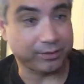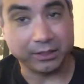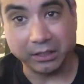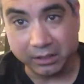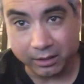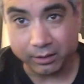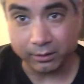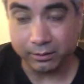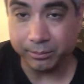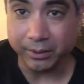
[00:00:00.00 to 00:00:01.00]
for like a
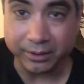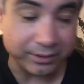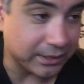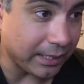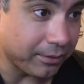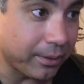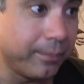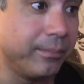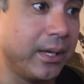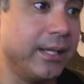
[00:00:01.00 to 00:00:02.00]
year, but they sound
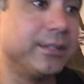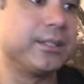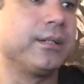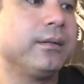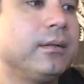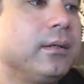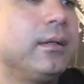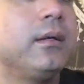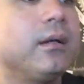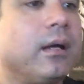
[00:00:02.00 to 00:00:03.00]
amazing.
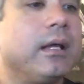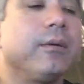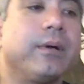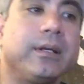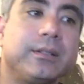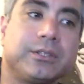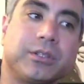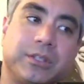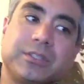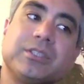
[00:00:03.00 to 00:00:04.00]
Anyway, so
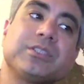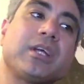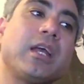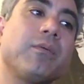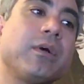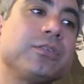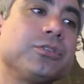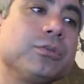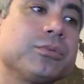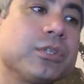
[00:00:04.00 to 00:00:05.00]
this is a hand-wired
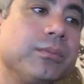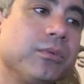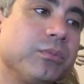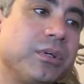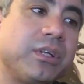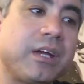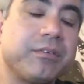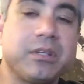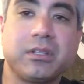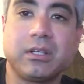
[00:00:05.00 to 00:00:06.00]
tube screamer with
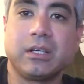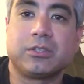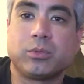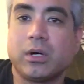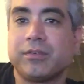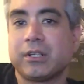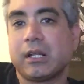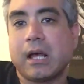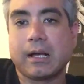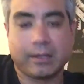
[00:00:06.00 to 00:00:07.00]
everything at 12
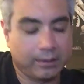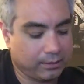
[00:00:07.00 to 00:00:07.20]
o'clock.